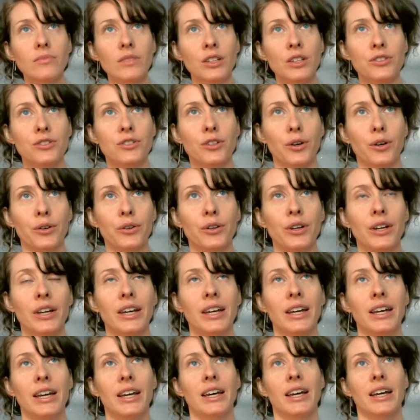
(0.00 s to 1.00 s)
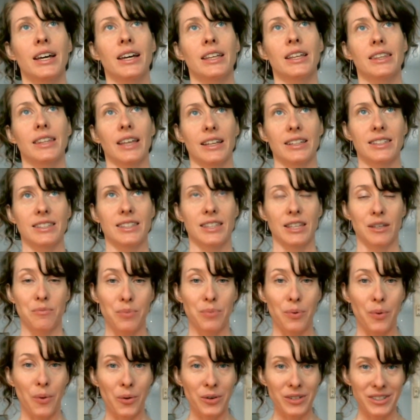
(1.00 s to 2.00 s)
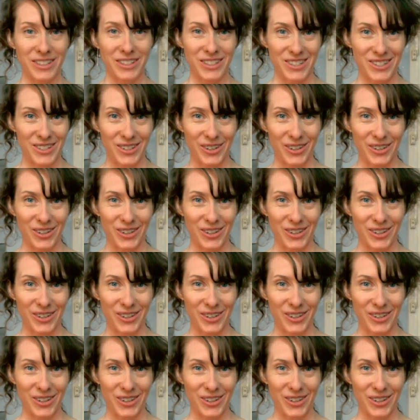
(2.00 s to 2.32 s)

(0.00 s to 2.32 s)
So that's the importance